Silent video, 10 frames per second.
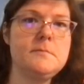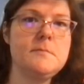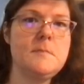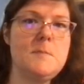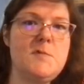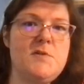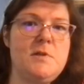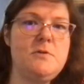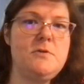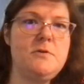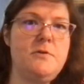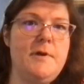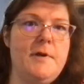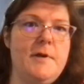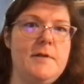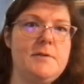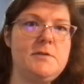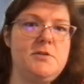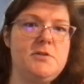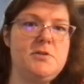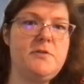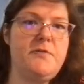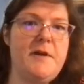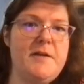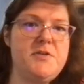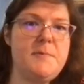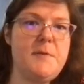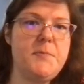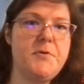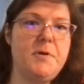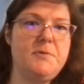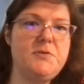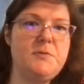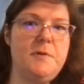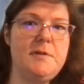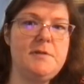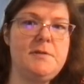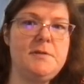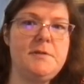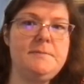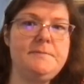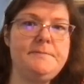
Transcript: And center that. So it's just so fast to make printables with this, you know?